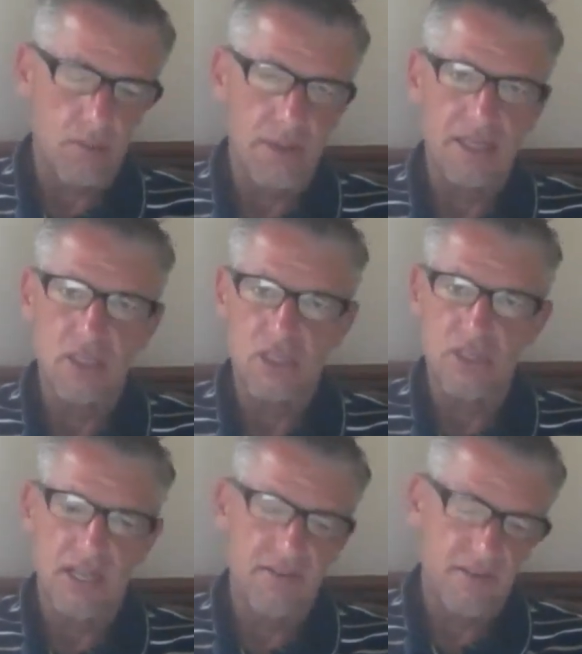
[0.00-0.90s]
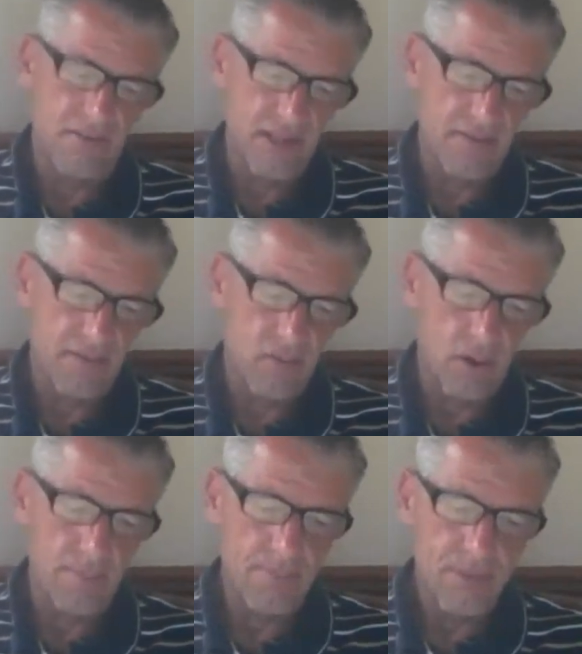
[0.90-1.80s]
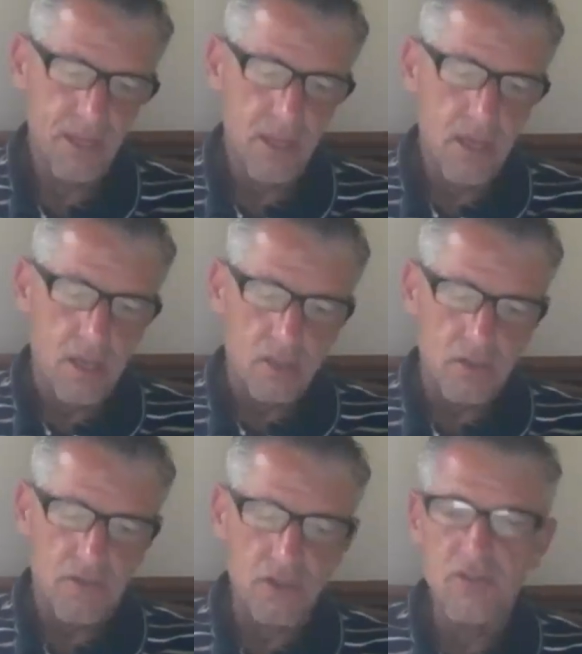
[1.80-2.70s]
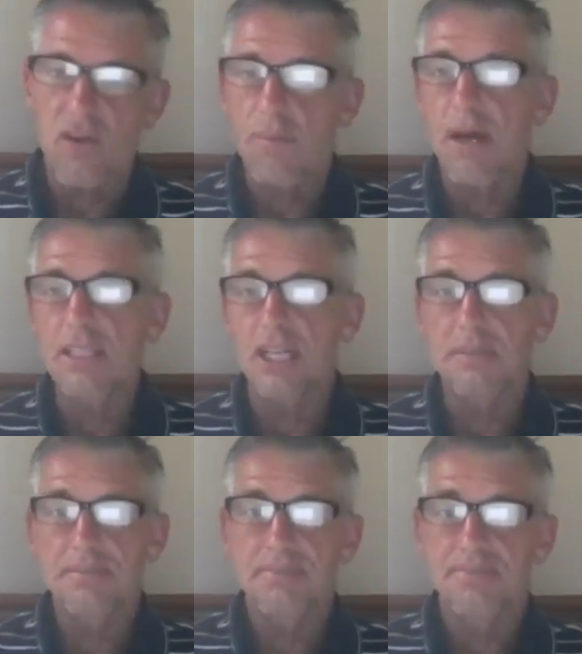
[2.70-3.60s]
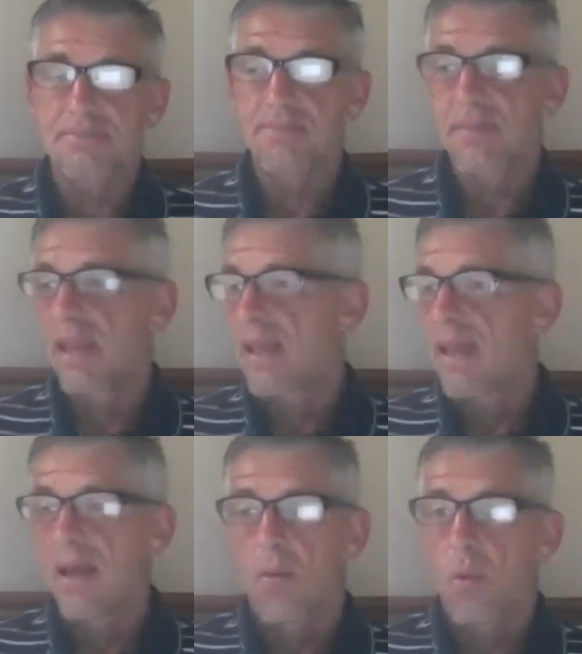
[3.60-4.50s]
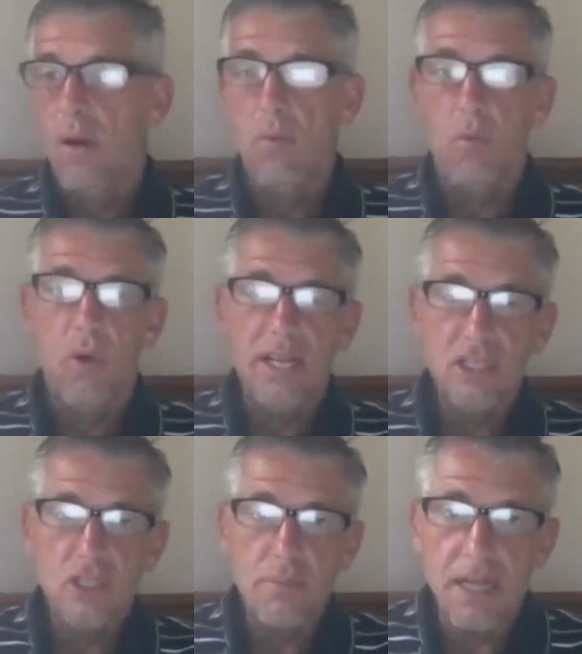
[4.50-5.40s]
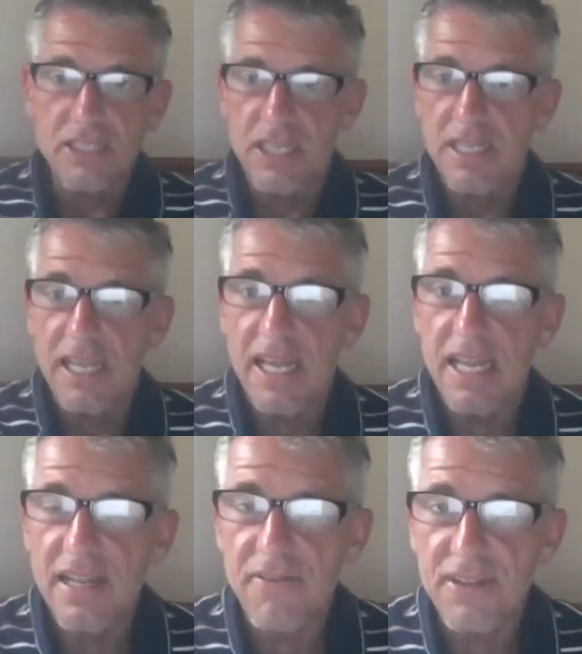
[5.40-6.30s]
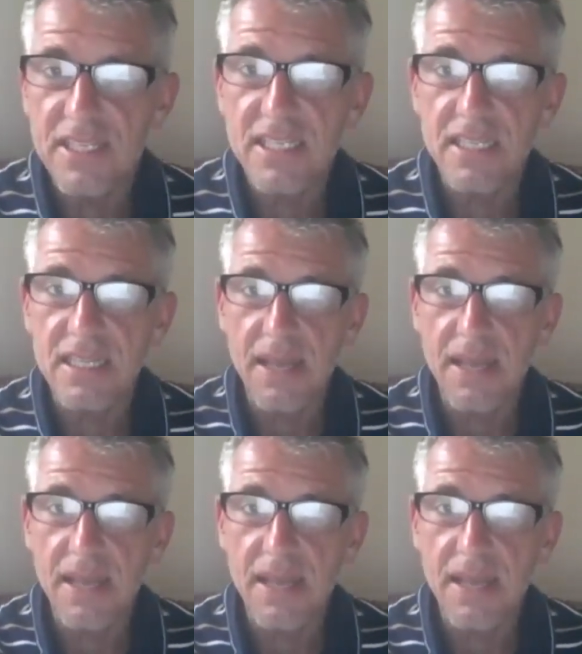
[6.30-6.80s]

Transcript: a little bit just so you have a flavor for it. So first of all, budget. Well, what is your budget? And if it's